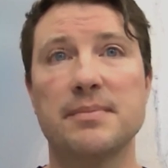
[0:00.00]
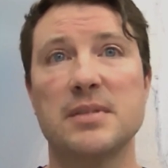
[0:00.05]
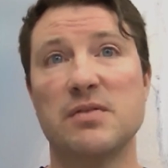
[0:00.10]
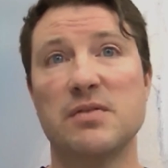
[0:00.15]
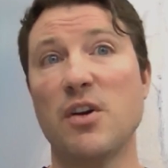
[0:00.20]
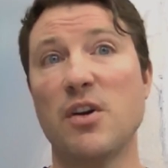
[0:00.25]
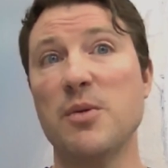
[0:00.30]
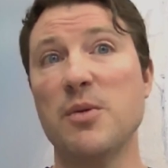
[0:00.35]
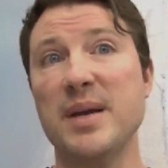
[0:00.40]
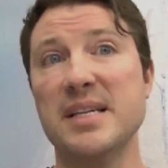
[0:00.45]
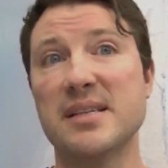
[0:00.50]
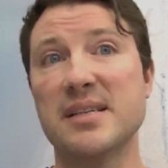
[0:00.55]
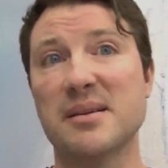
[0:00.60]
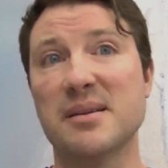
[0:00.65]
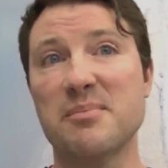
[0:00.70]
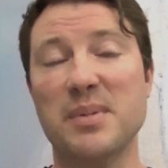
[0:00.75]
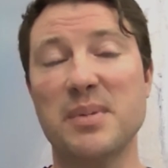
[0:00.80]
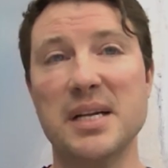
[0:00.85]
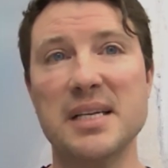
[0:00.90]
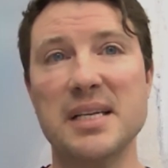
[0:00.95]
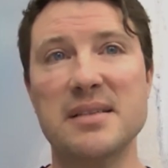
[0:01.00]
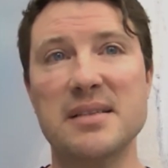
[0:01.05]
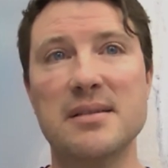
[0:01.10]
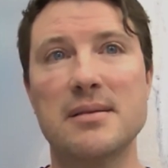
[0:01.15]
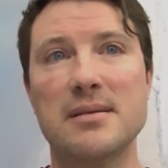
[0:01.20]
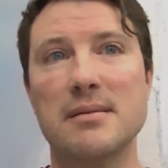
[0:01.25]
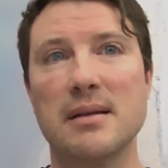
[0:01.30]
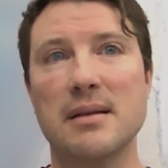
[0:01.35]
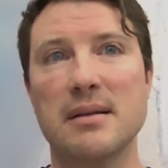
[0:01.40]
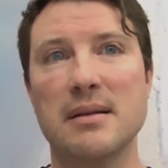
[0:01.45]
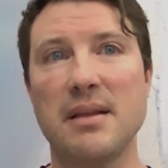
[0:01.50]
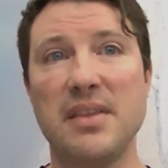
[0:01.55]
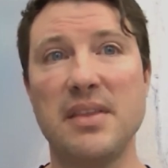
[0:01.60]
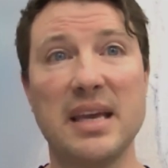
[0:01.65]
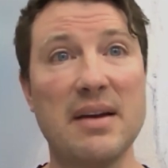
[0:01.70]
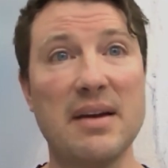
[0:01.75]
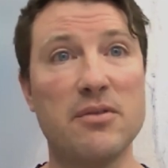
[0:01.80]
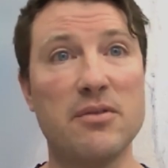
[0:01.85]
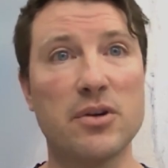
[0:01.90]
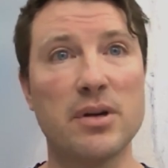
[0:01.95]
It's very basic, but it's, I
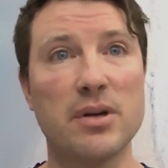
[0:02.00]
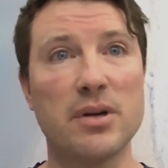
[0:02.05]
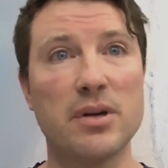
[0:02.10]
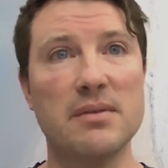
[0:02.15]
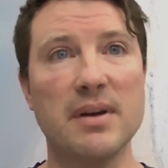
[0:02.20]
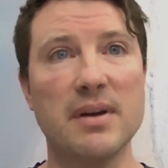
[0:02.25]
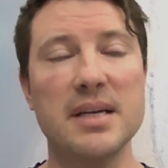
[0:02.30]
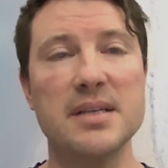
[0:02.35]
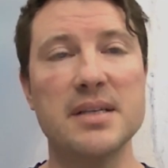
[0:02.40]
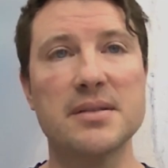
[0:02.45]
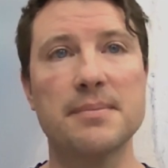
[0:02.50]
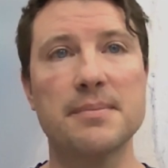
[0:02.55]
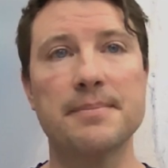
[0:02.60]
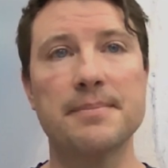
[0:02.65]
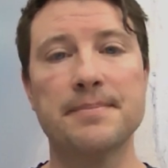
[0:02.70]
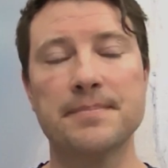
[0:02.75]
think, evergreen advice.